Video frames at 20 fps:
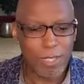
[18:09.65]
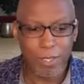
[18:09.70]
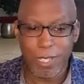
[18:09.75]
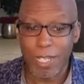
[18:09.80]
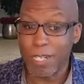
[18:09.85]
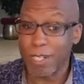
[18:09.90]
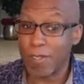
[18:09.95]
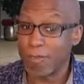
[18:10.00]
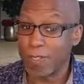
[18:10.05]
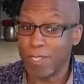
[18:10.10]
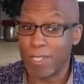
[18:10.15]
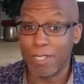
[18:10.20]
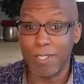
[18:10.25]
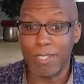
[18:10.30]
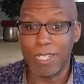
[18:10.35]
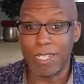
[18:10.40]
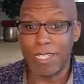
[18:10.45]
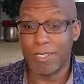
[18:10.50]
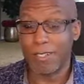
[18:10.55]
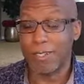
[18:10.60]
You got to really
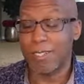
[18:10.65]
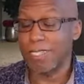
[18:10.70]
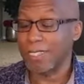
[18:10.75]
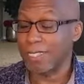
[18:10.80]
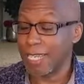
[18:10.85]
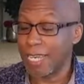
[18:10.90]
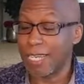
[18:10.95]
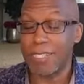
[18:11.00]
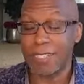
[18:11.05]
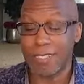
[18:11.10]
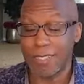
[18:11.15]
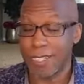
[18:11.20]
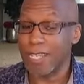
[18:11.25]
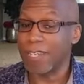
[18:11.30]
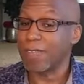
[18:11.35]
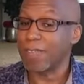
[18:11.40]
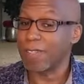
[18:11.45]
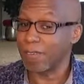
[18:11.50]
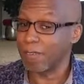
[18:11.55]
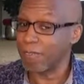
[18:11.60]
look at it go, is that a
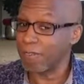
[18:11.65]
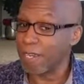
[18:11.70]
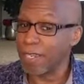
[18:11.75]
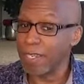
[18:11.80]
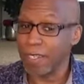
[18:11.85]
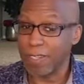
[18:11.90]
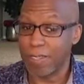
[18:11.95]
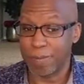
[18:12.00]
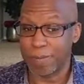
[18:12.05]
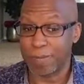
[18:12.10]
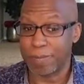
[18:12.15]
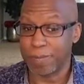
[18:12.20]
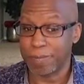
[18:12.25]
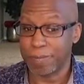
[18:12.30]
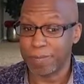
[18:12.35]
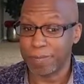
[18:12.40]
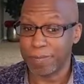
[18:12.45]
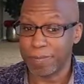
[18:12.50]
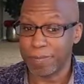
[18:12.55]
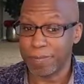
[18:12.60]
saving faith?
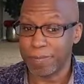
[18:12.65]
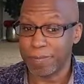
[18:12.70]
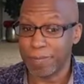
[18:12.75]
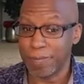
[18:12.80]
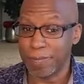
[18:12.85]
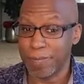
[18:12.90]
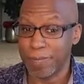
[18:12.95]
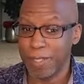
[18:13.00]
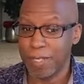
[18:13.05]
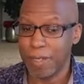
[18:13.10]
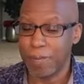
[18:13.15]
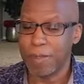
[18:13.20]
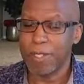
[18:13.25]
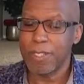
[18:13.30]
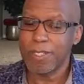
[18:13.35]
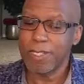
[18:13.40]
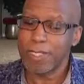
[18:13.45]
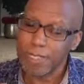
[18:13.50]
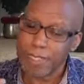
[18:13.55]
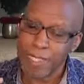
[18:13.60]
Mm.
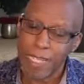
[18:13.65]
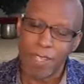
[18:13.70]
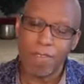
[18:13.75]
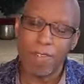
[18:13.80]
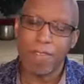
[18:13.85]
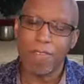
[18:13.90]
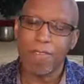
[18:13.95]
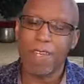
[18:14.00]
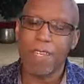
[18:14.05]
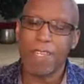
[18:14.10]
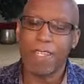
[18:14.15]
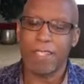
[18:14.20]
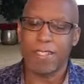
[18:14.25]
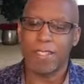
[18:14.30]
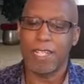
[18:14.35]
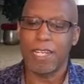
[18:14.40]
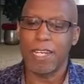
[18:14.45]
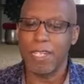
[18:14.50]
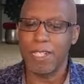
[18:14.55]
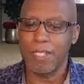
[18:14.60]
Because a saving faith
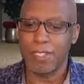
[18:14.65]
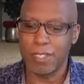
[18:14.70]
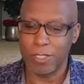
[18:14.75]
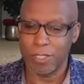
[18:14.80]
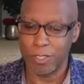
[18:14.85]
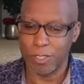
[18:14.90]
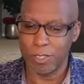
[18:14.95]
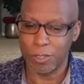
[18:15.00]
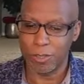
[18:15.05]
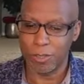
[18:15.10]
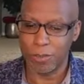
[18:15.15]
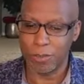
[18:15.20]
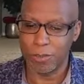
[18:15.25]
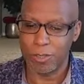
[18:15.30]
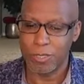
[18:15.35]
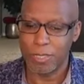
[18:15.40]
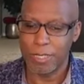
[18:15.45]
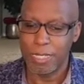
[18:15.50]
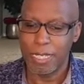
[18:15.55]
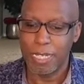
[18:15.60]
changes you
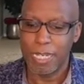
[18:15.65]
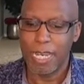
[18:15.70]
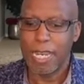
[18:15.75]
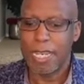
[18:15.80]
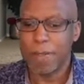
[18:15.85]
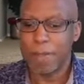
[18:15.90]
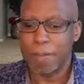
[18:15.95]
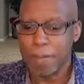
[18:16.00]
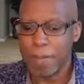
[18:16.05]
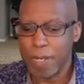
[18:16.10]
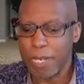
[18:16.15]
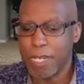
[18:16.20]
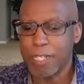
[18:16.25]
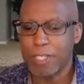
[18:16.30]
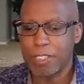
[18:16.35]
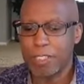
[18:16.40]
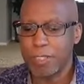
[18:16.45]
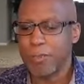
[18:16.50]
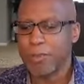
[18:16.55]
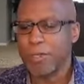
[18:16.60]
and
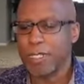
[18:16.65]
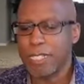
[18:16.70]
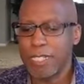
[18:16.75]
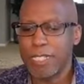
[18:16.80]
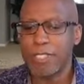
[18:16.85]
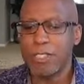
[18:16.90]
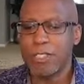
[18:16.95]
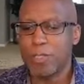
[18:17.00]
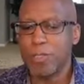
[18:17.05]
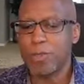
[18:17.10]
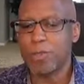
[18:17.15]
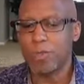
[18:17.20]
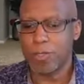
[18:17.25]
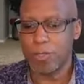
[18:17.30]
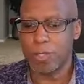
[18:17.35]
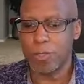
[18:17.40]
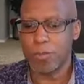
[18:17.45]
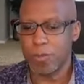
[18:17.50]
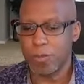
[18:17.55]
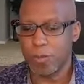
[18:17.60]
makes you into
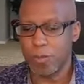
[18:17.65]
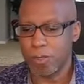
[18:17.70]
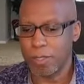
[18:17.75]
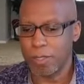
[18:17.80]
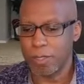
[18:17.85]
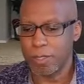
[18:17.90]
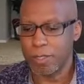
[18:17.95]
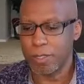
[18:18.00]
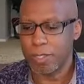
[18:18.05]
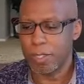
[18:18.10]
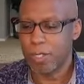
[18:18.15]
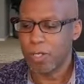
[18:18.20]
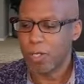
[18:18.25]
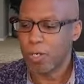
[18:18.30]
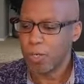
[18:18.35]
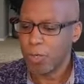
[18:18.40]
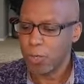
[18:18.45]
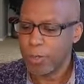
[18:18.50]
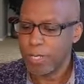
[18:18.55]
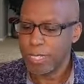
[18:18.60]
someone
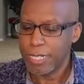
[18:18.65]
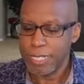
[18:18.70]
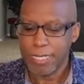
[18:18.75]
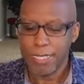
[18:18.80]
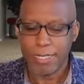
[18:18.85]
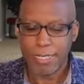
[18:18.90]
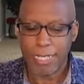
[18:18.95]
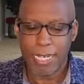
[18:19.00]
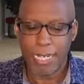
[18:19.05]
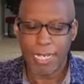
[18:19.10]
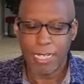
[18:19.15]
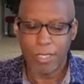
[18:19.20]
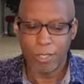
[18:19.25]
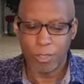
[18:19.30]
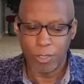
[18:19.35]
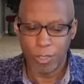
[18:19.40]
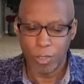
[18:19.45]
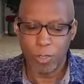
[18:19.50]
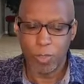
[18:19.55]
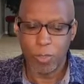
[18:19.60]
who is a
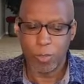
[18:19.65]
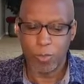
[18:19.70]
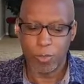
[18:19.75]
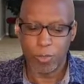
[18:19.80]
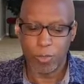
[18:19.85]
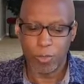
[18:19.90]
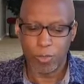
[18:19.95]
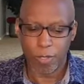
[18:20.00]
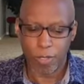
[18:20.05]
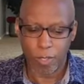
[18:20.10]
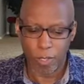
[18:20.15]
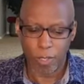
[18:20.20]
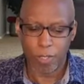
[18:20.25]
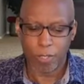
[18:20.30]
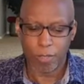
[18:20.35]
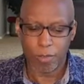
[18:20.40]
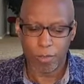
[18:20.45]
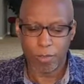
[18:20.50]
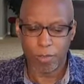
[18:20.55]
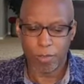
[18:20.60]
doer
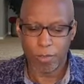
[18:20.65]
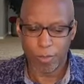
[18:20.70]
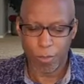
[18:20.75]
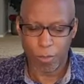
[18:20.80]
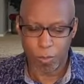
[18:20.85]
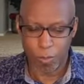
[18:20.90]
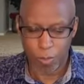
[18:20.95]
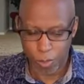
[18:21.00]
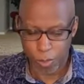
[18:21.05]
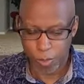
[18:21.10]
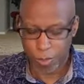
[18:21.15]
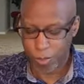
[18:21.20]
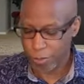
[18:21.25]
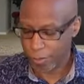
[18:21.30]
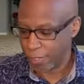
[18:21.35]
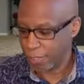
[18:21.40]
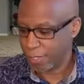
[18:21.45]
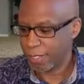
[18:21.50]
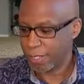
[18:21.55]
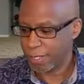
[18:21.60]
of the
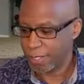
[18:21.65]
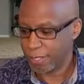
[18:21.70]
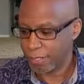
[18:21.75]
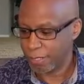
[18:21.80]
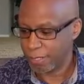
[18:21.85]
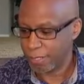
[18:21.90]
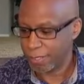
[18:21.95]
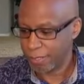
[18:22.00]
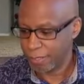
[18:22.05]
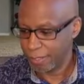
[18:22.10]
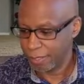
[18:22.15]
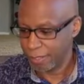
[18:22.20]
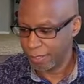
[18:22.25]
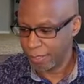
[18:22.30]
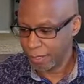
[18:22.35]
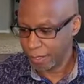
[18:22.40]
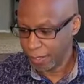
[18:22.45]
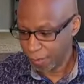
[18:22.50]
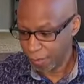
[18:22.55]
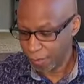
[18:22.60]
word,
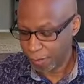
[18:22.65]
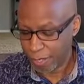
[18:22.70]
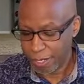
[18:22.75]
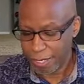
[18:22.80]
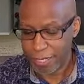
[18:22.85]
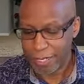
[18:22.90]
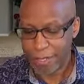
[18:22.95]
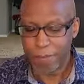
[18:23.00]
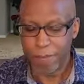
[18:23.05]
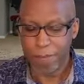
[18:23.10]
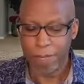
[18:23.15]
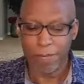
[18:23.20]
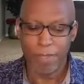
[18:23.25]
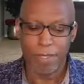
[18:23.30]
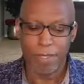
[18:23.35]
mm. right?